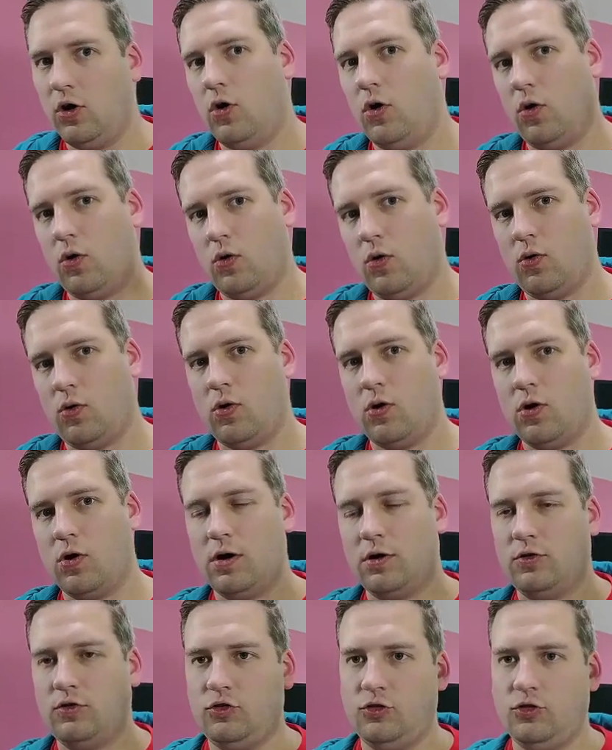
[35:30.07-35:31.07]

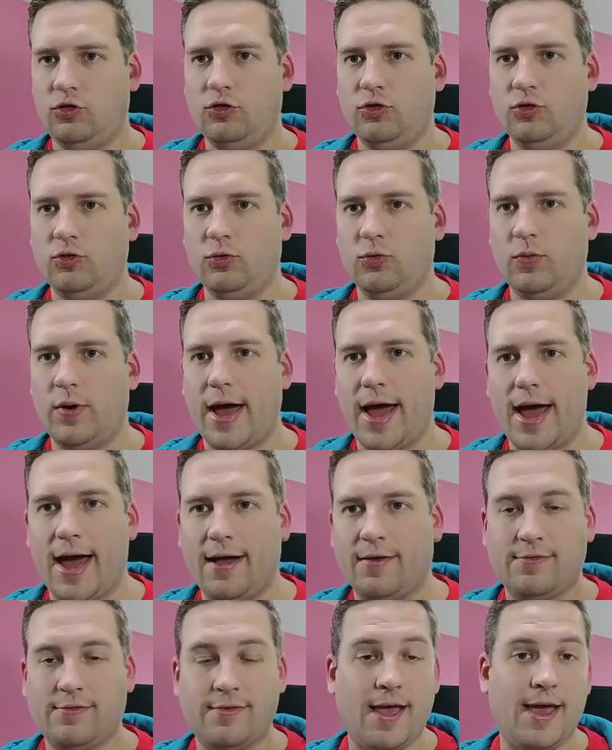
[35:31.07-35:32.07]
or to
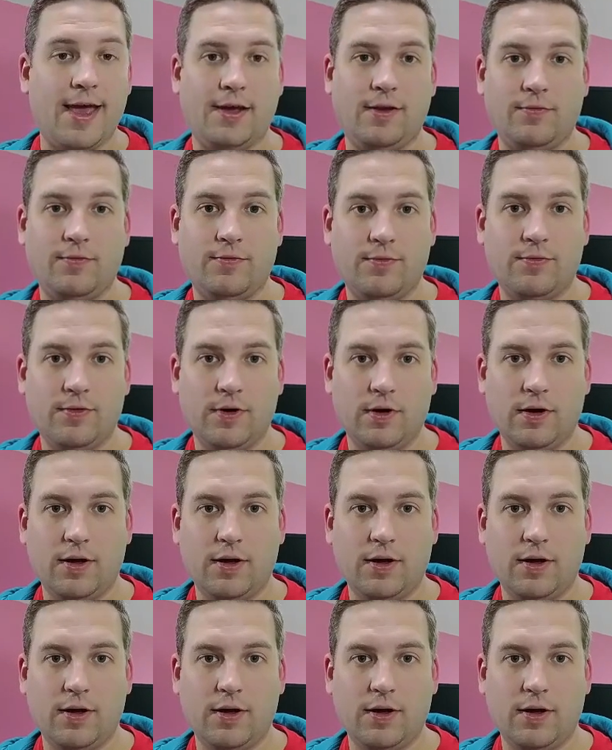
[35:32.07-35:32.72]
save.